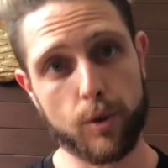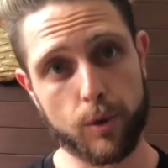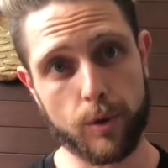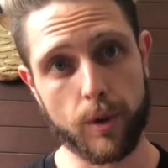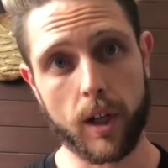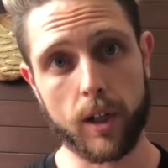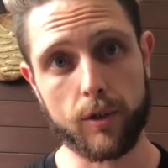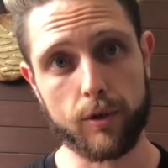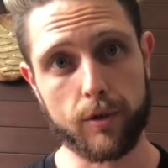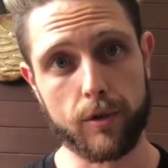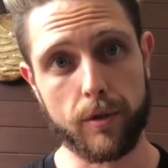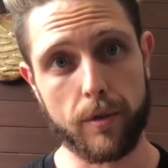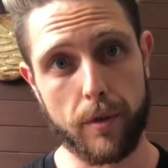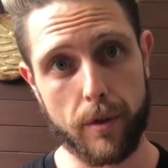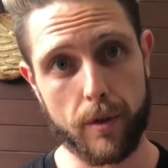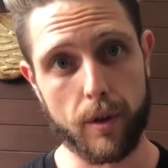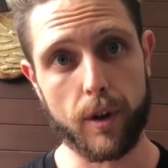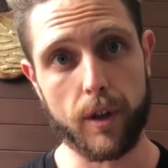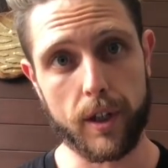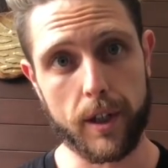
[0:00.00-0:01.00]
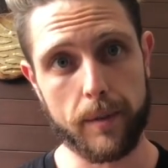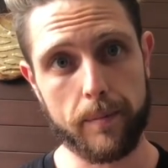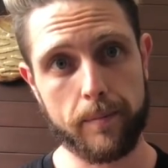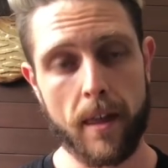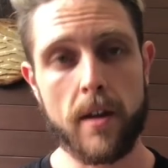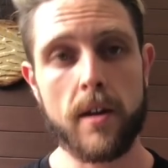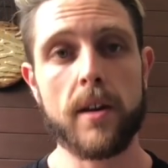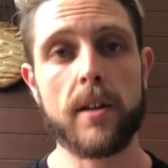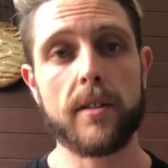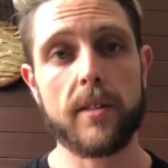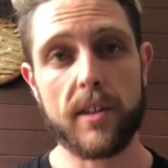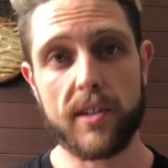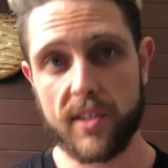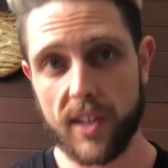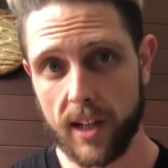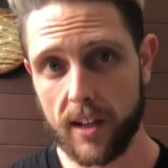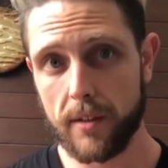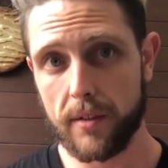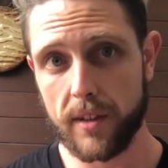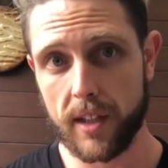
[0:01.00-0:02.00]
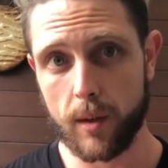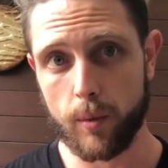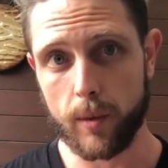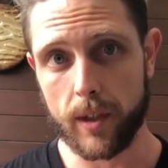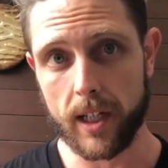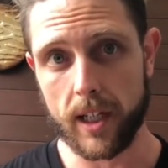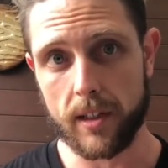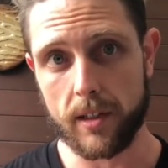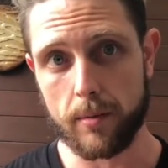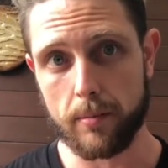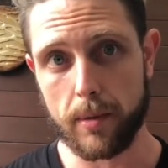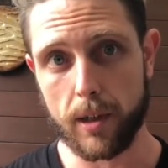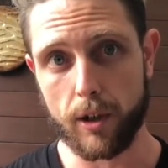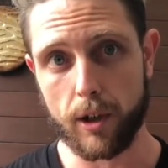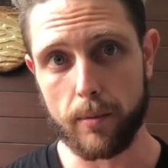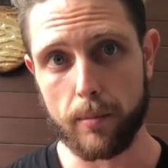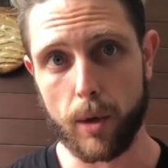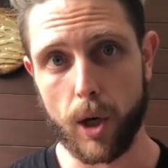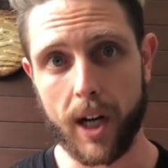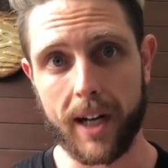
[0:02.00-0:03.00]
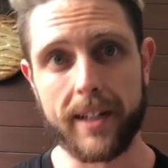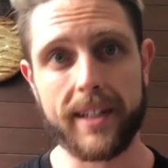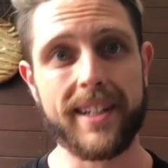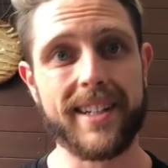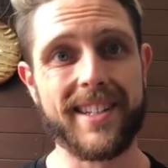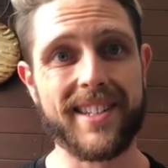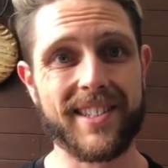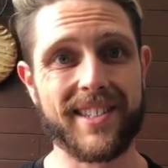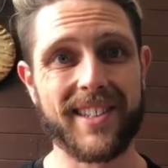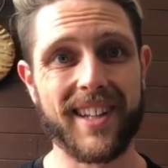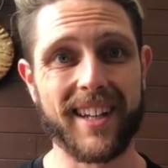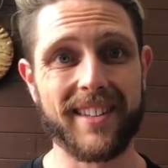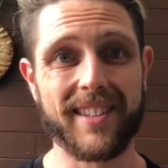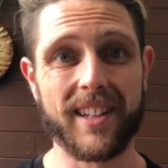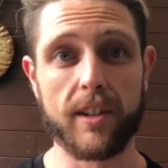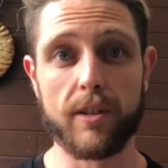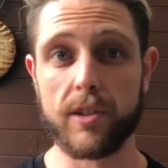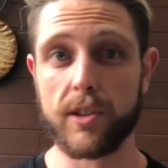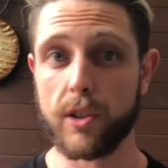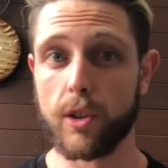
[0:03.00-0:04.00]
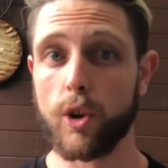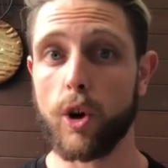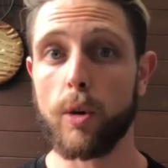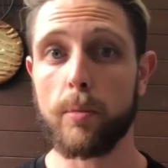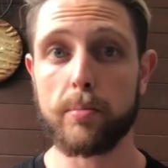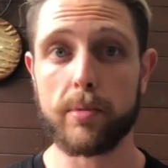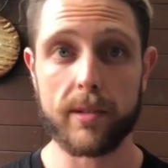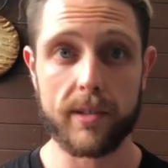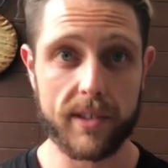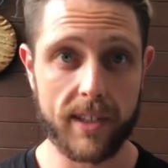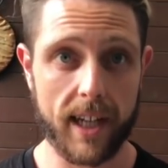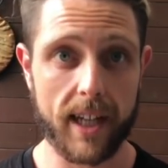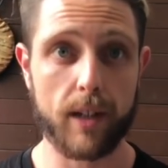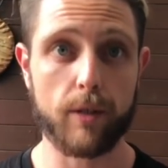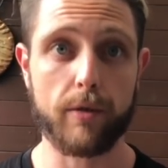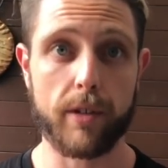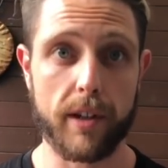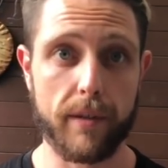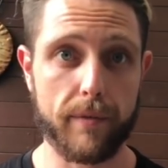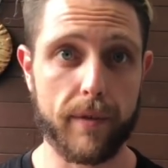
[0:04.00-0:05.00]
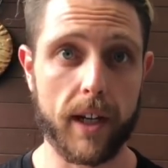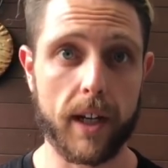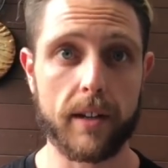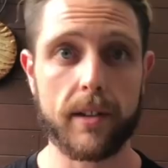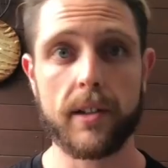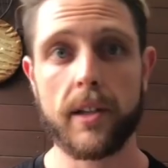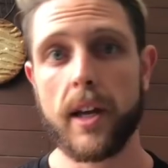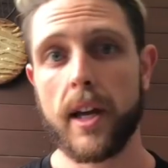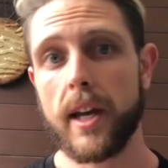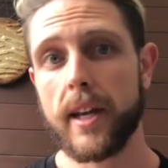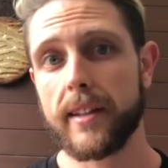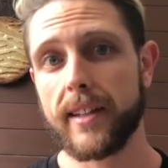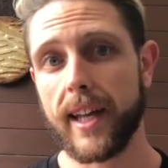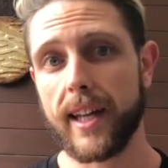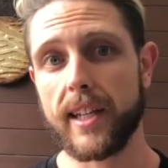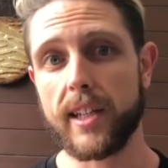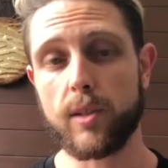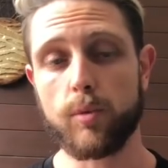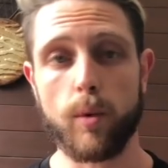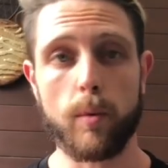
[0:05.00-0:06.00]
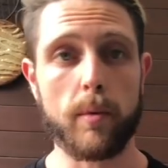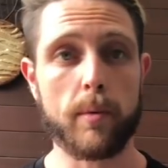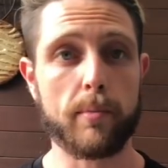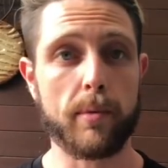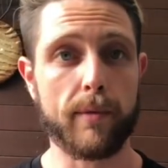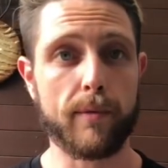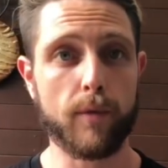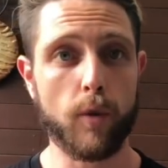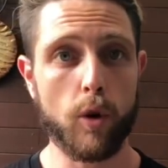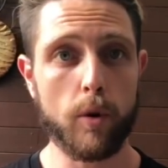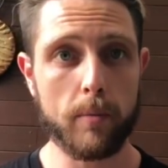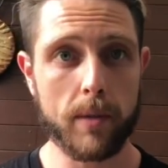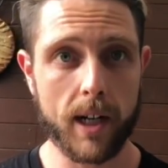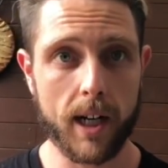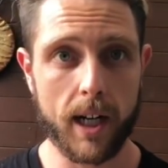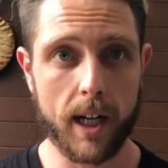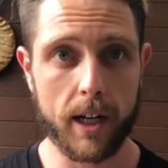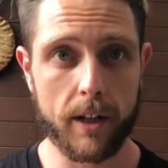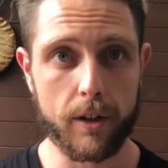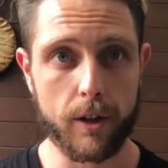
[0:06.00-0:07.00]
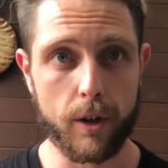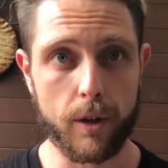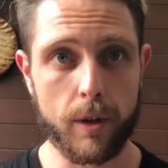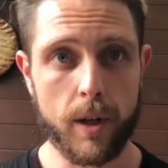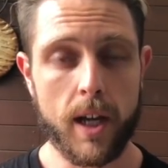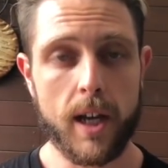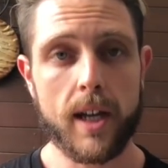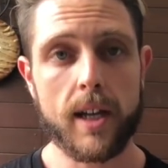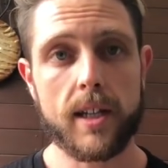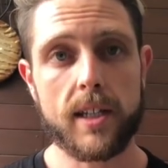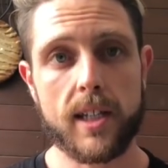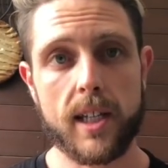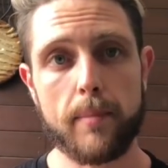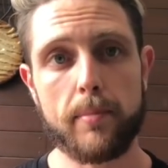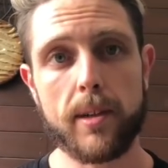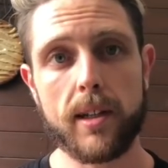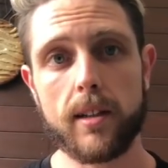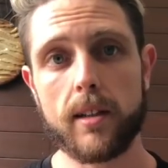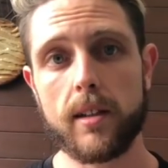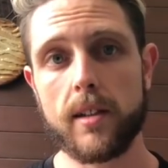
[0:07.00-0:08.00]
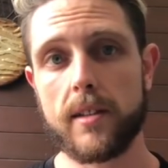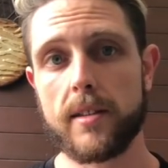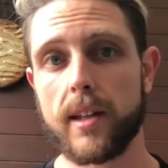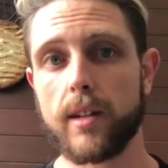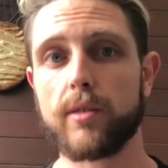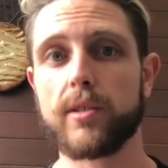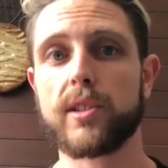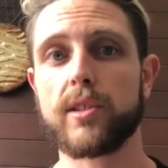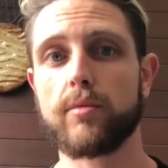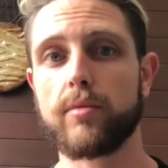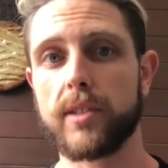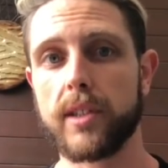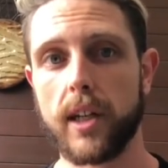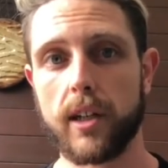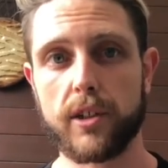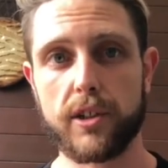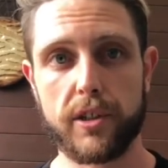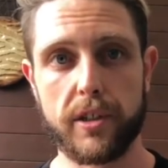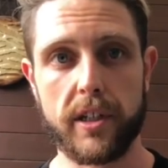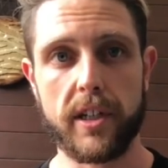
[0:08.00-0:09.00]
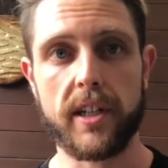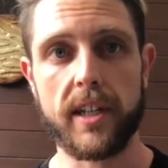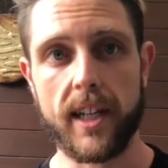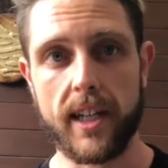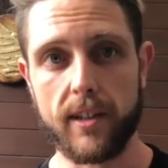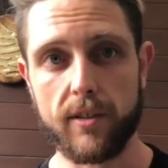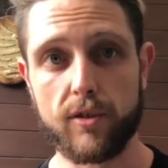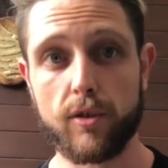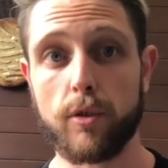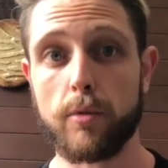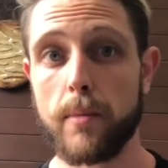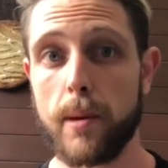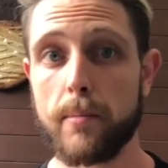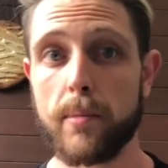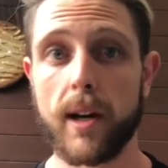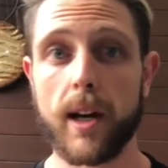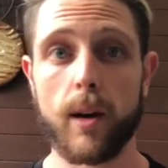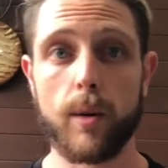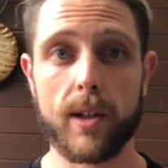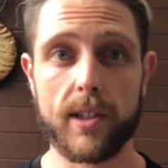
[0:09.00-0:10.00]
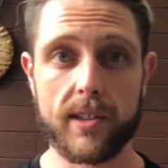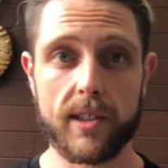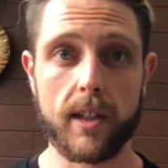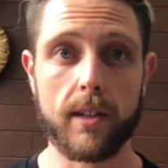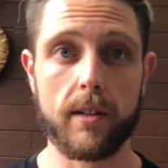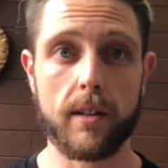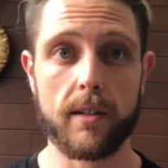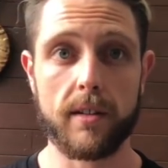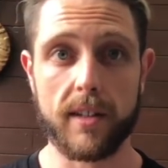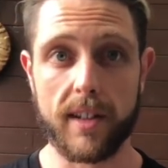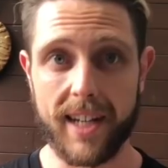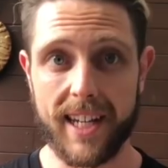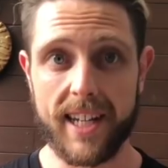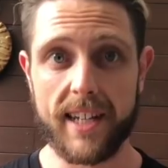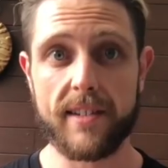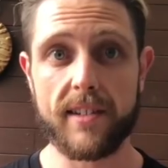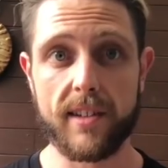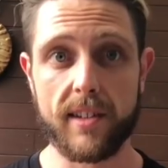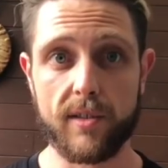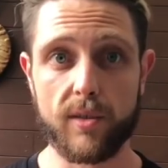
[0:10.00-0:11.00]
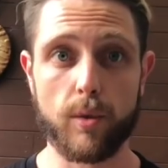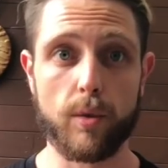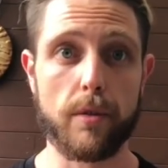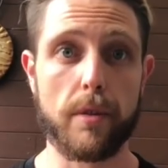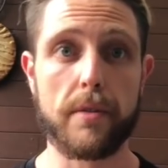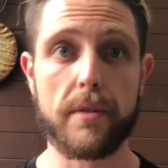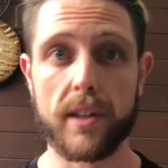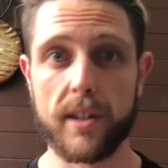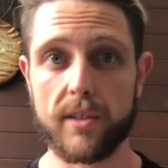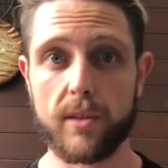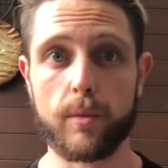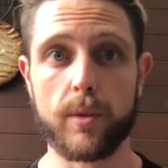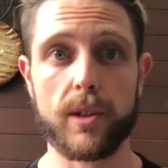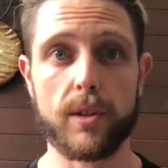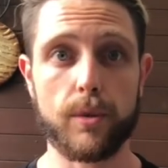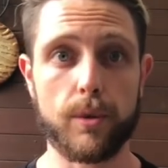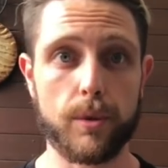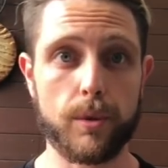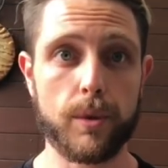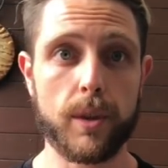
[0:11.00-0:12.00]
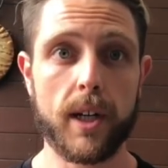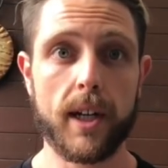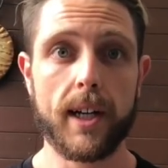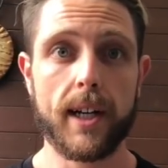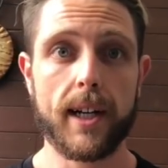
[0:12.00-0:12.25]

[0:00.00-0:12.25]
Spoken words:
230. The second thing we need to bear in mind is that there's a compensatory effect. That is, when we perform cardio, typically there is a reduction in NEAT. So remember how I said that NEAT is all the things that we do,